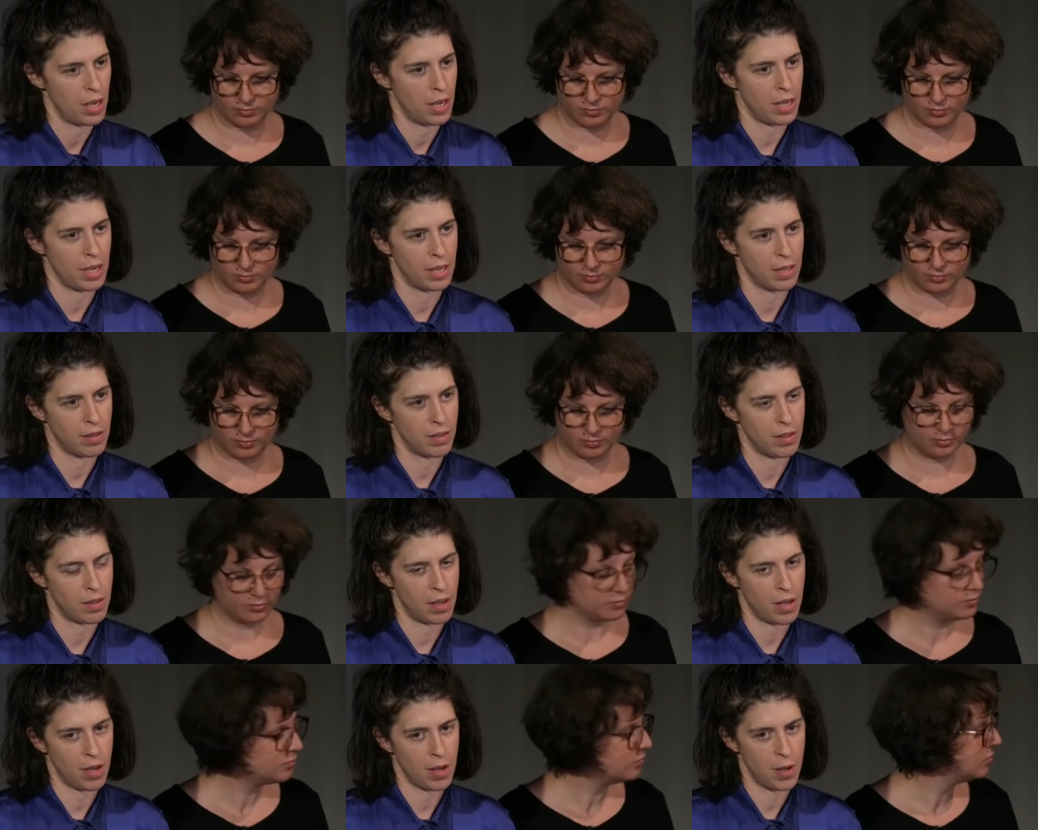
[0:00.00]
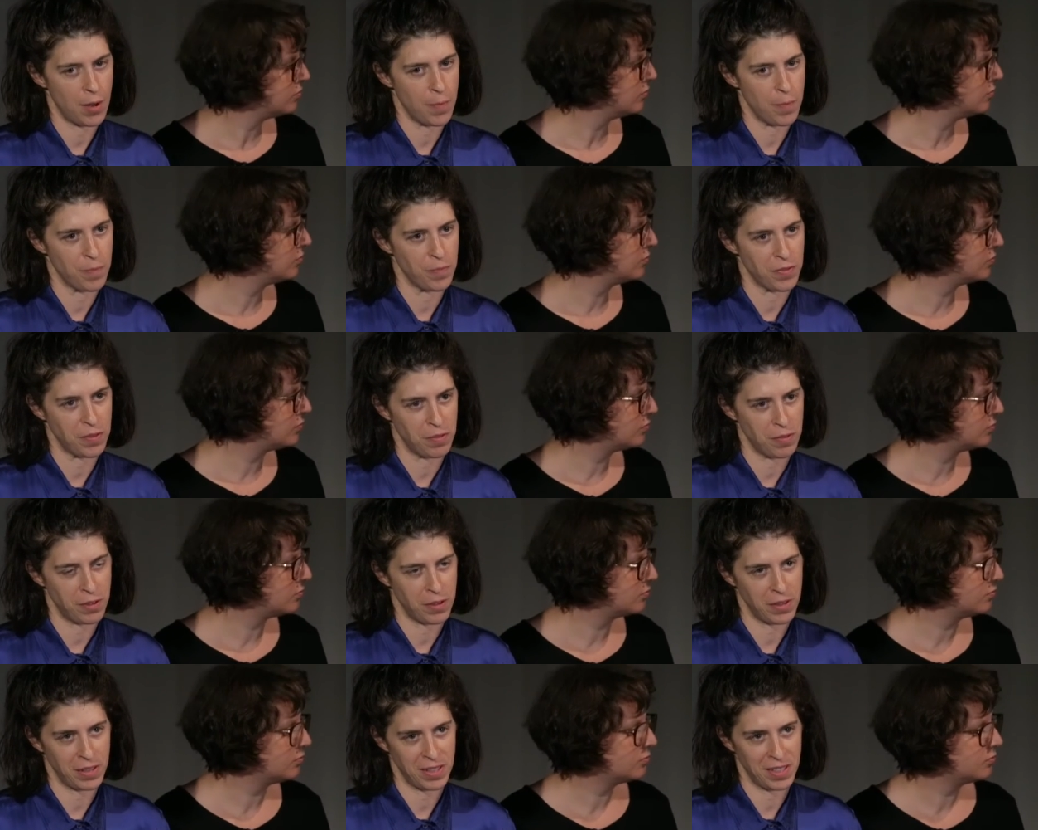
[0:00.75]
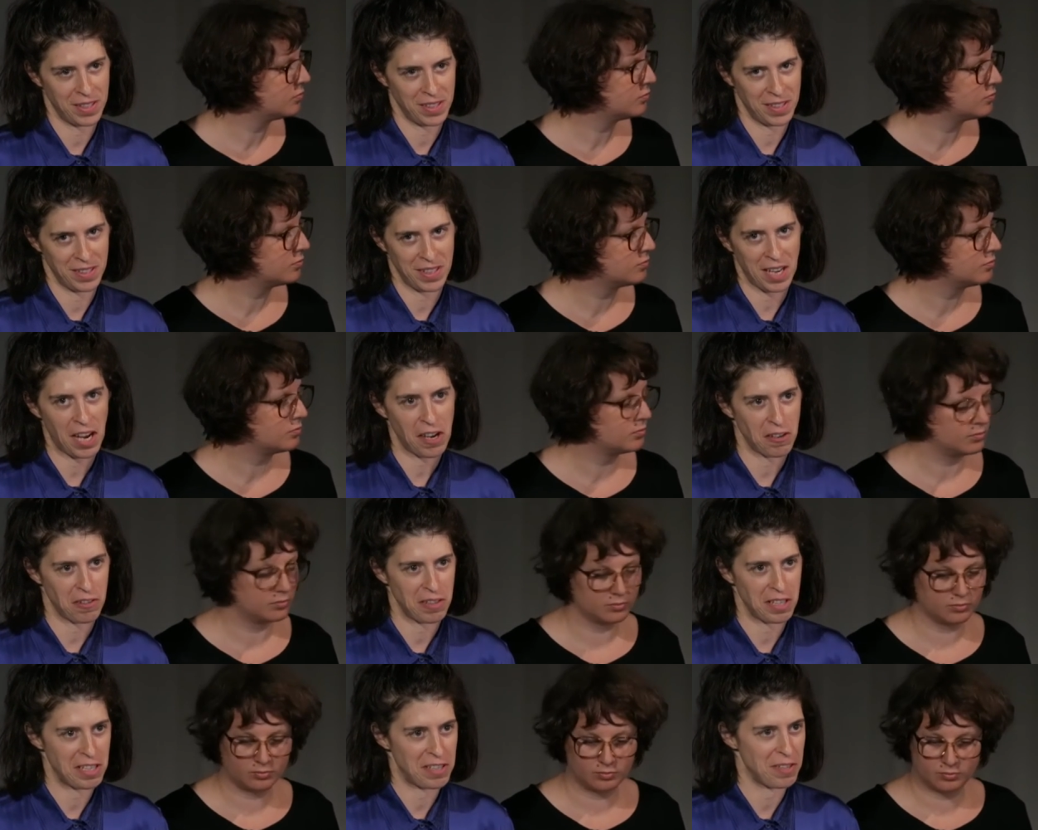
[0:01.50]
Speaker 1: and a very
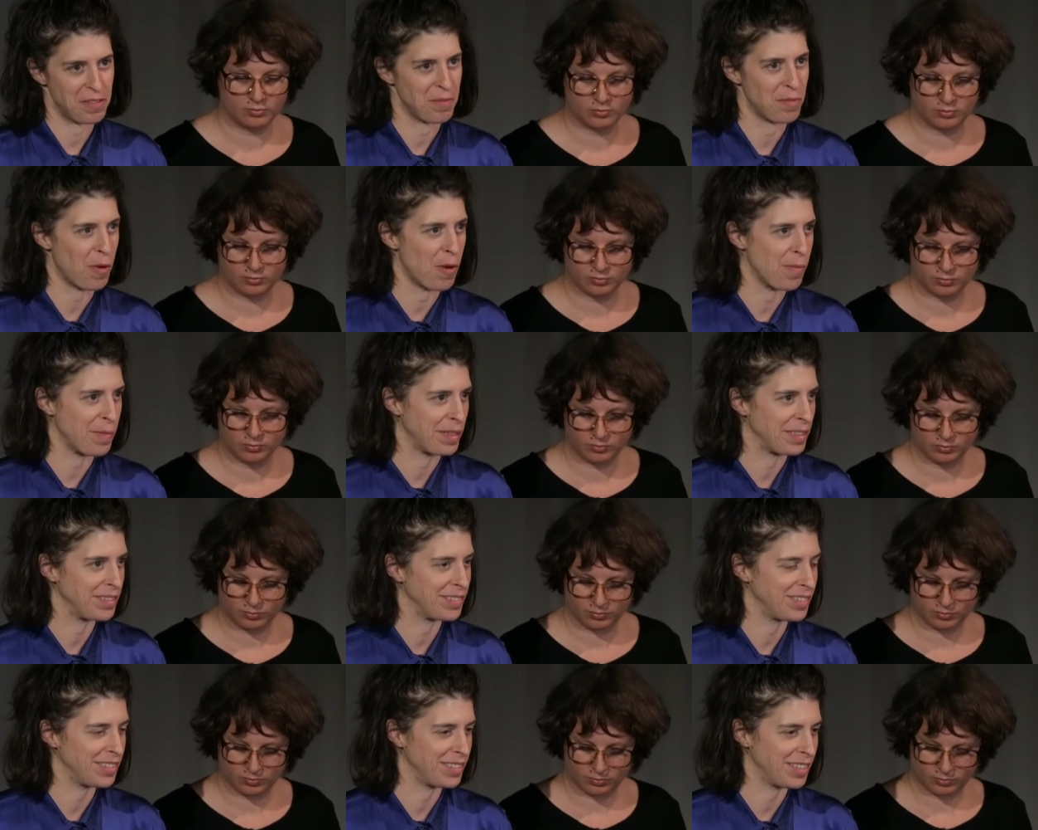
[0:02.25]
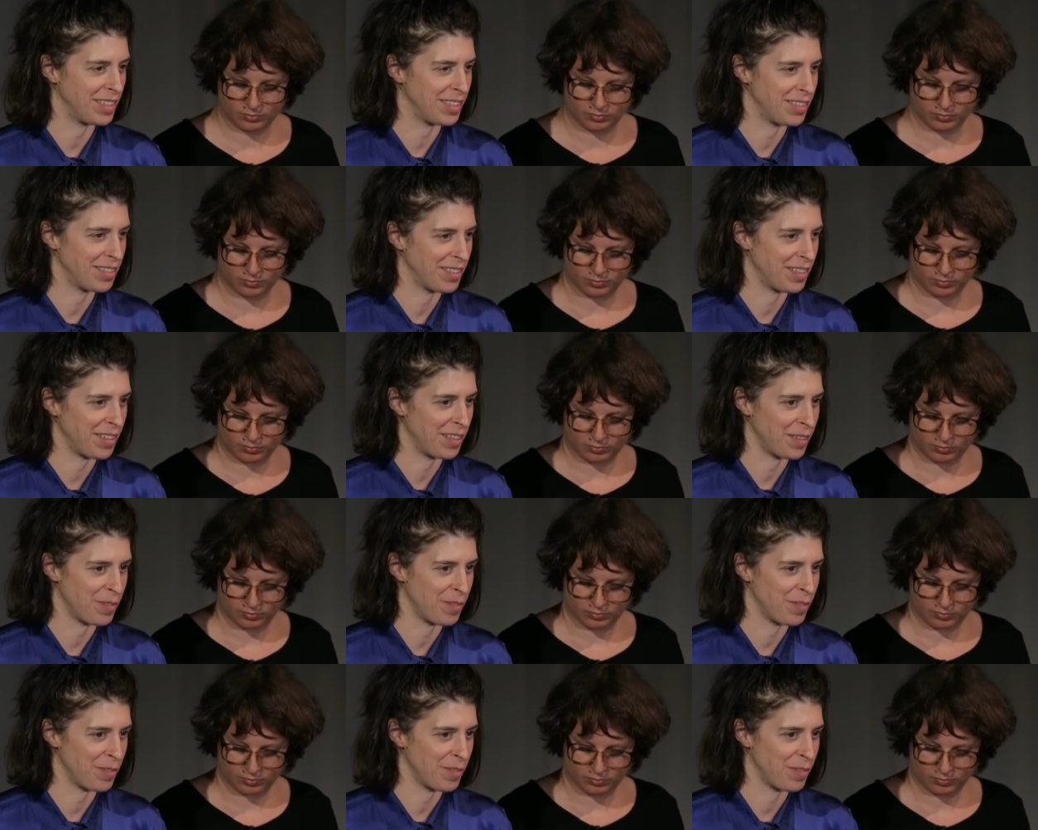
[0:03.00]
inaugurated moment that